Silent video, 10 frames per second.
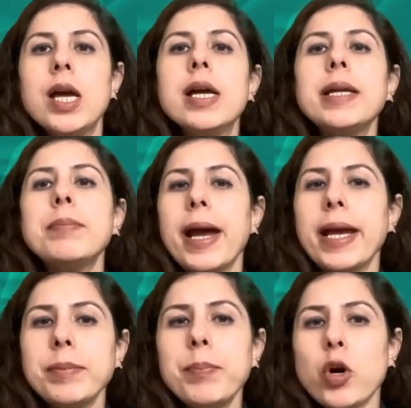It might
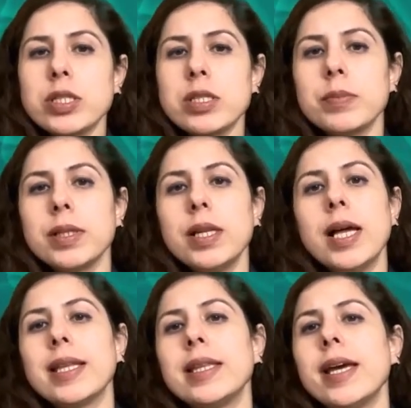be possible
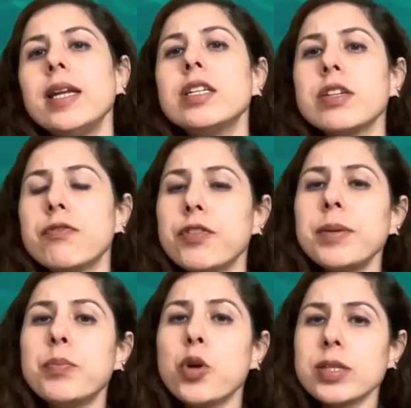that there are different
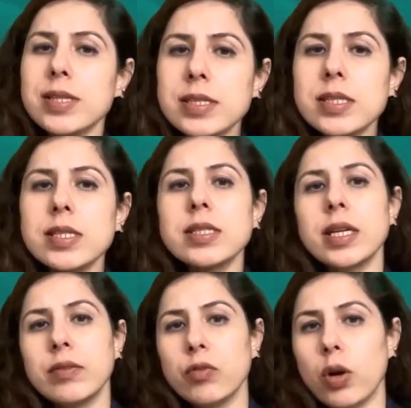processes
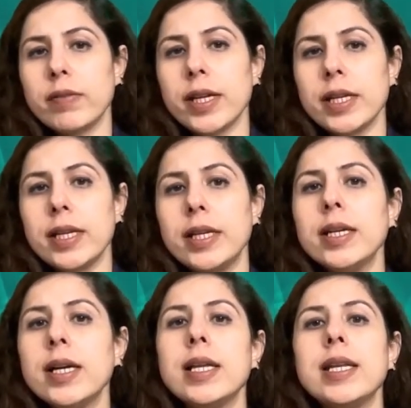involved in it,
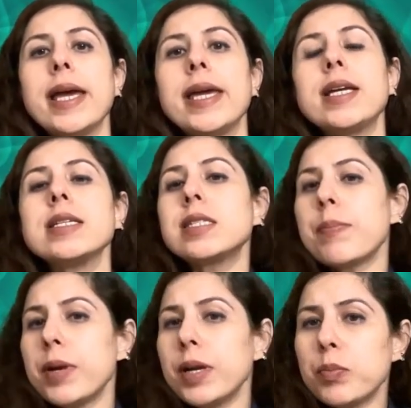like
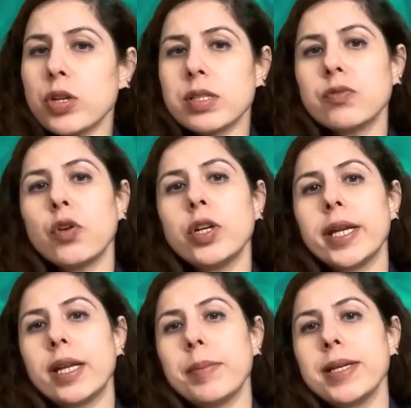separate process for
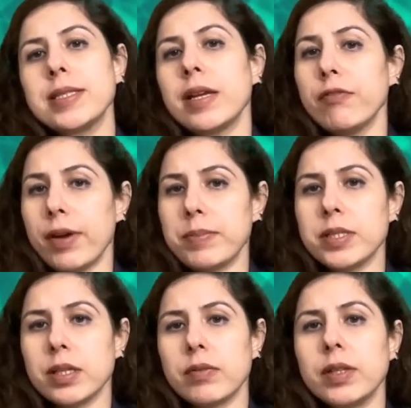database and web
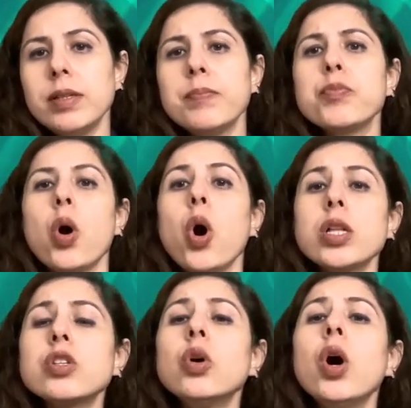server.
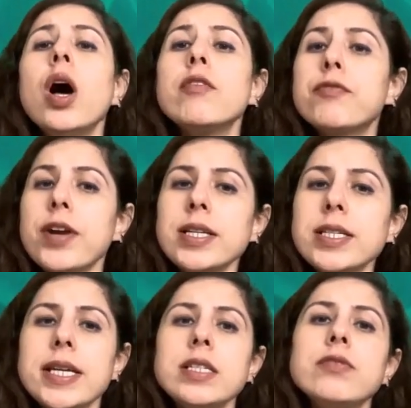Also, front
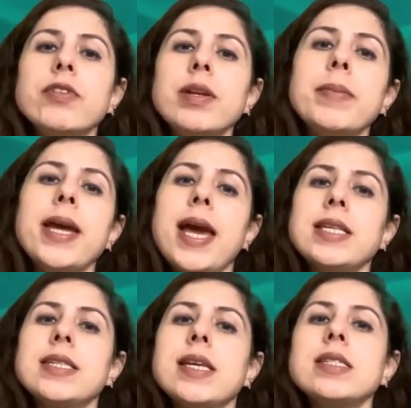end will be
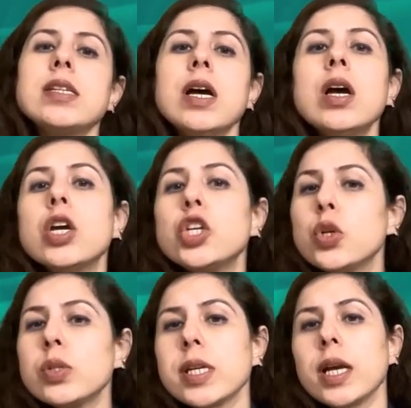accessed
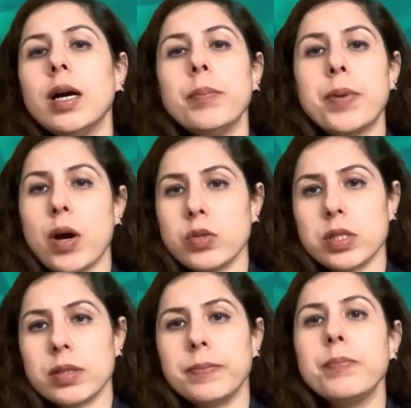using a
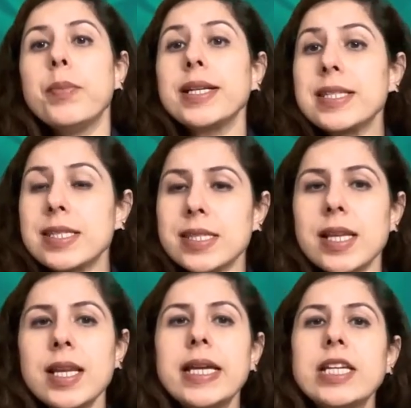browser, but still
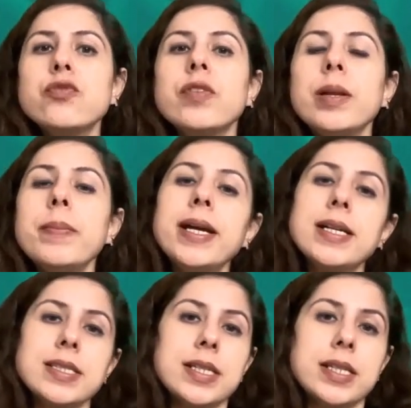it will be
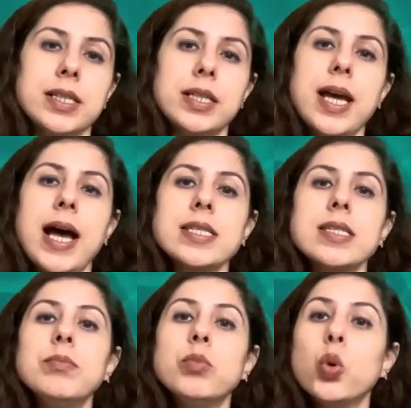considered as a
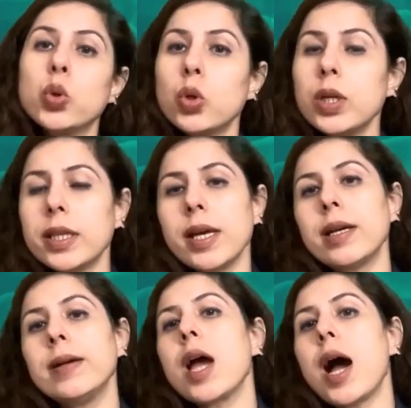
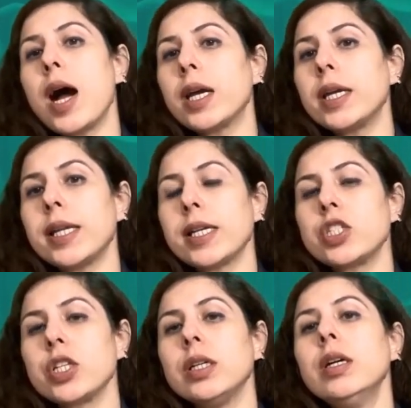monolithic
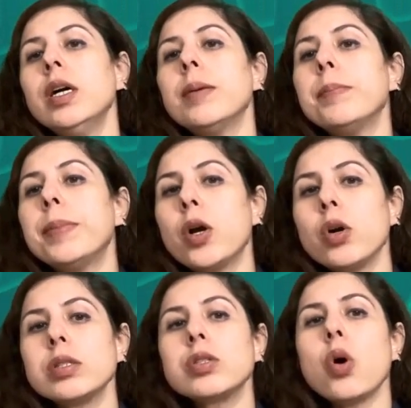architecture
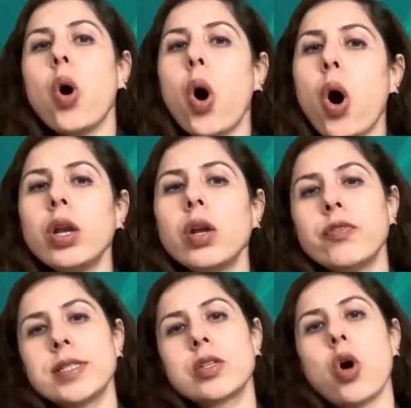because all of
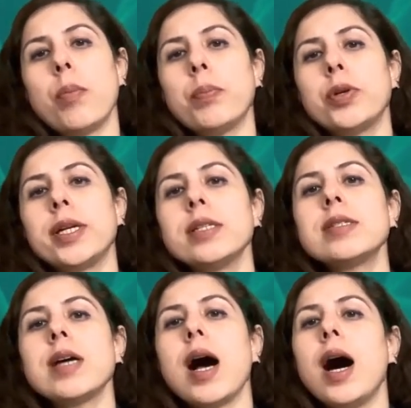its components
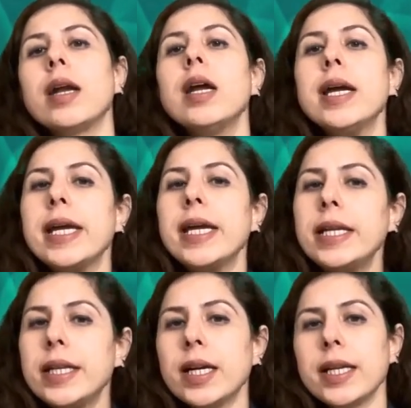are
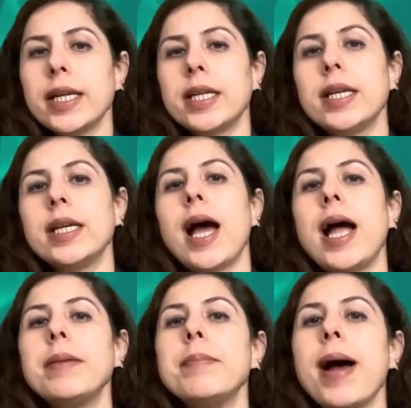interconnected
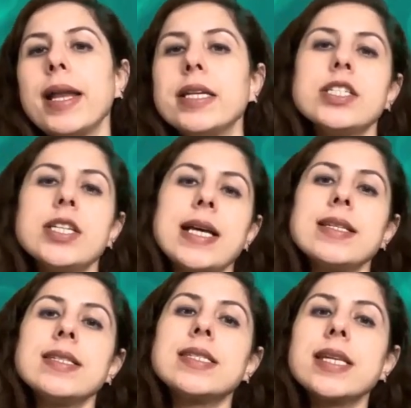and managed as a
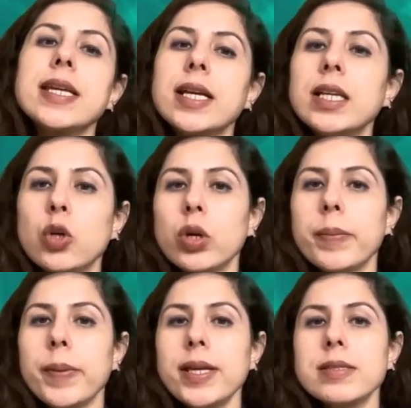single code
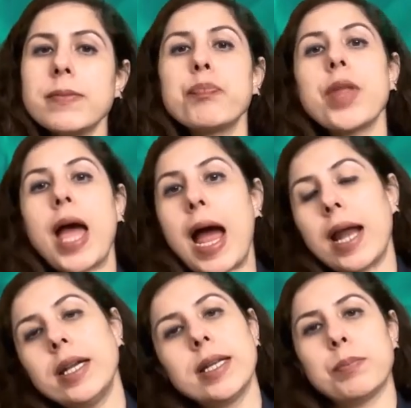base
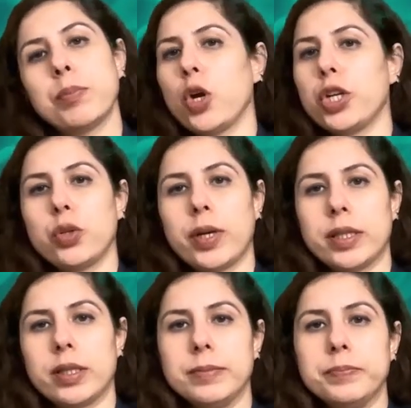and deployed together.